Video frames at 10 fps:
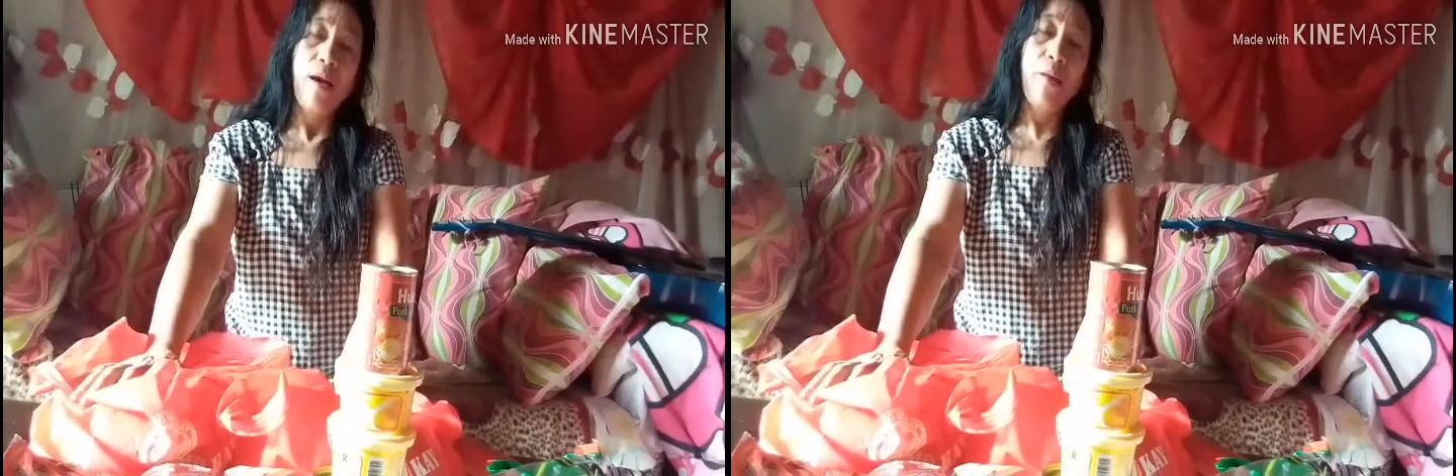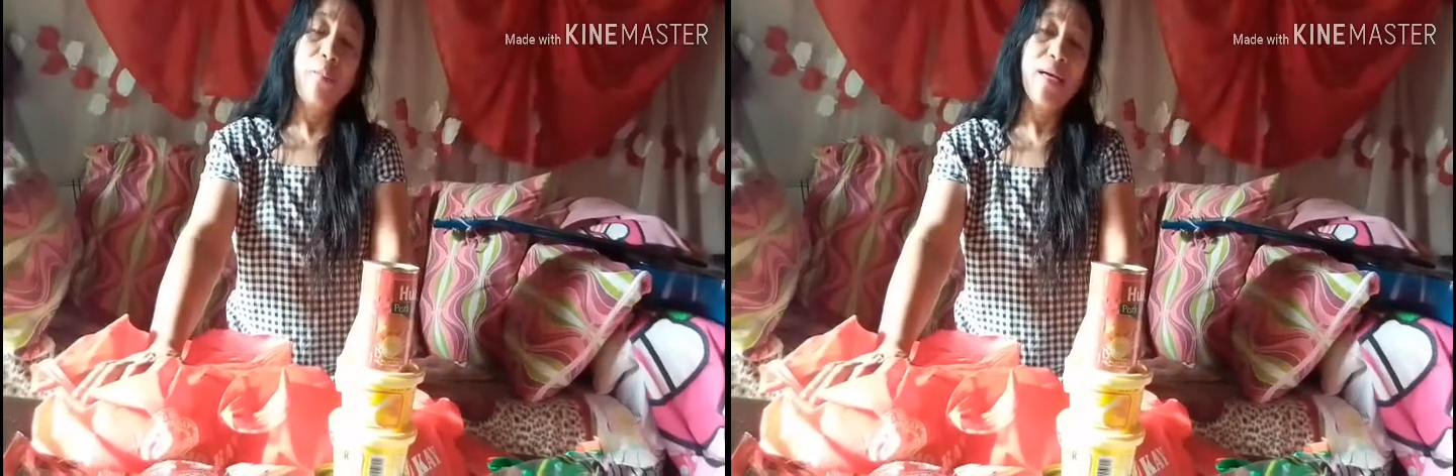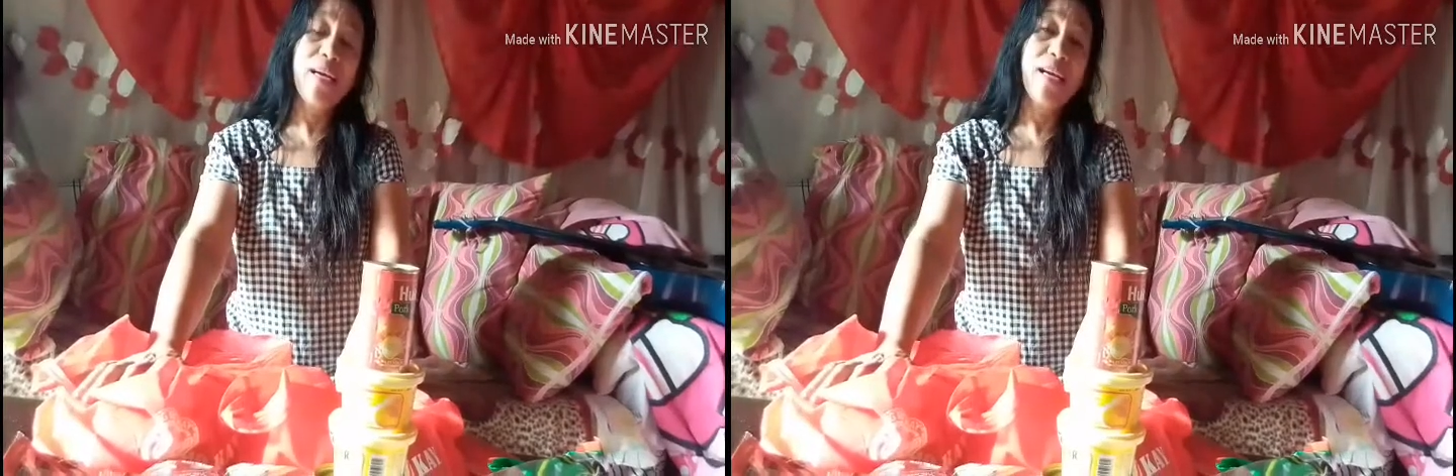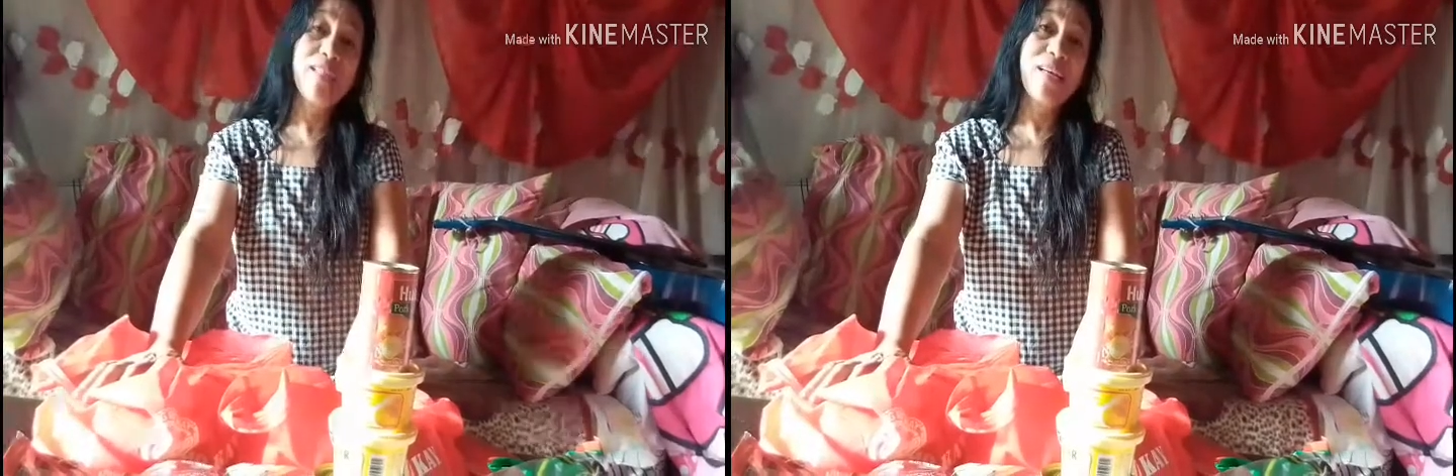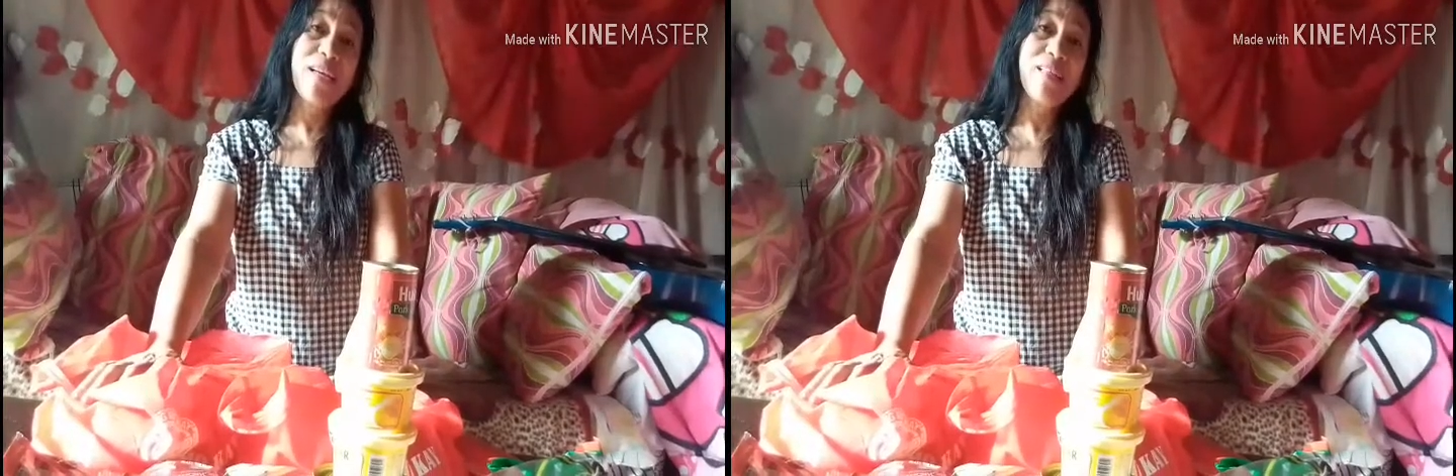
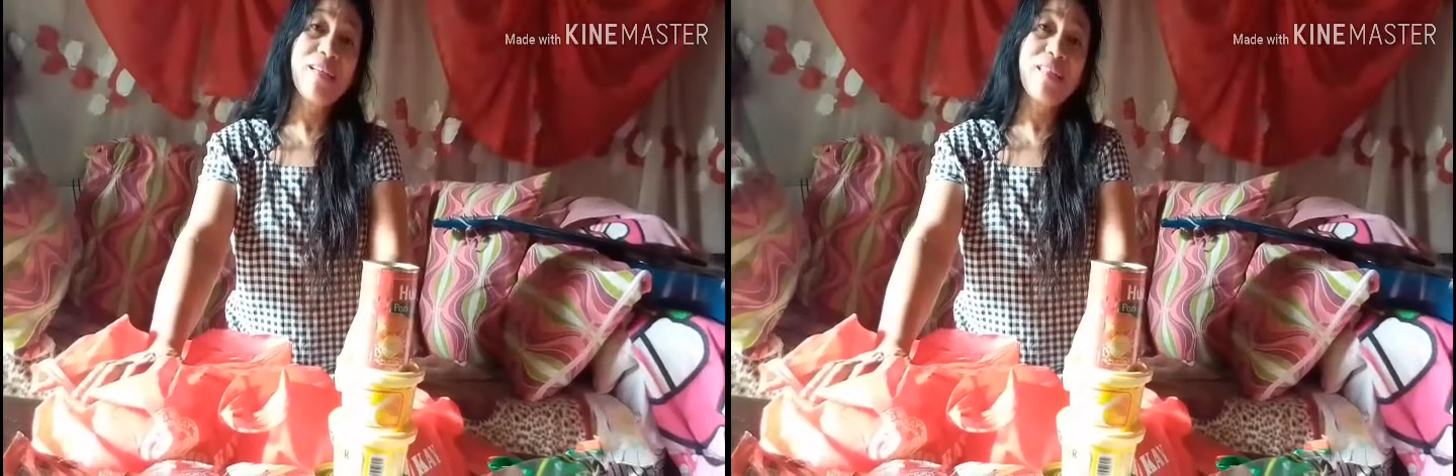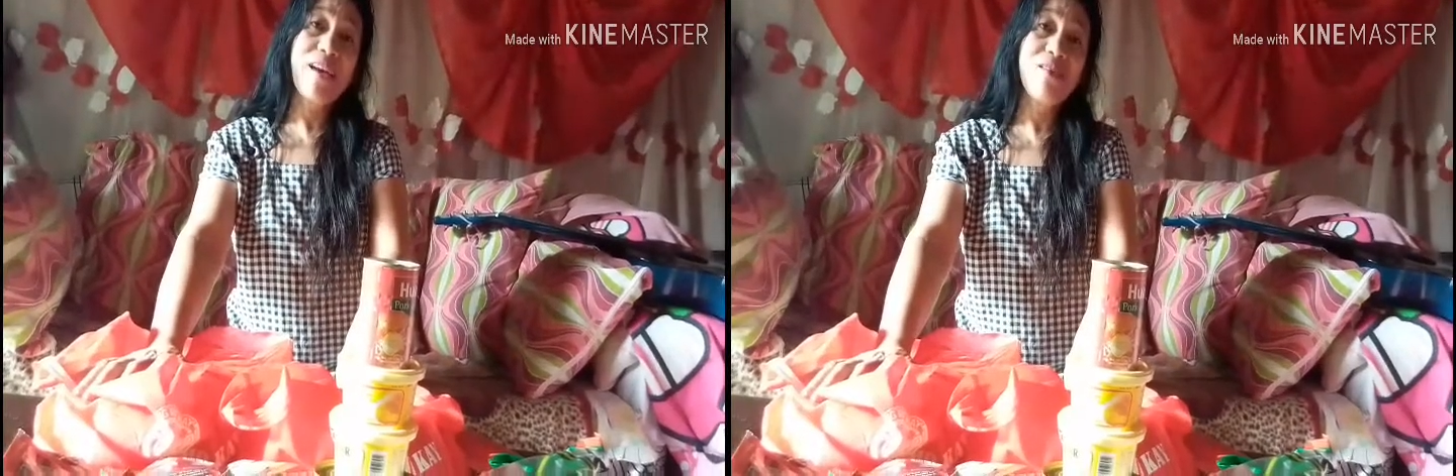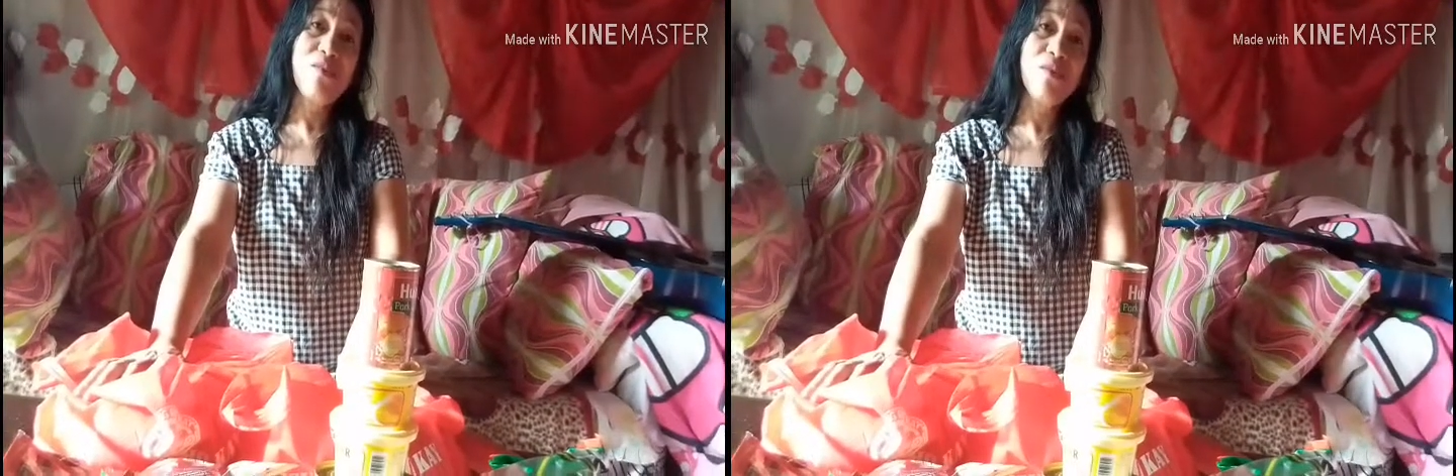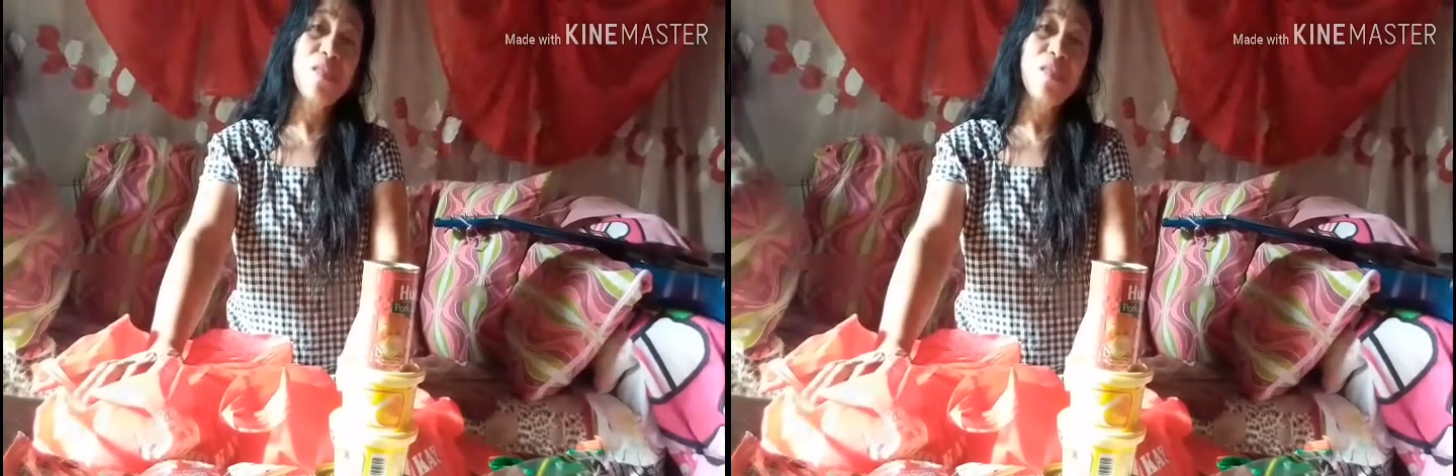Magkikita-kita tayo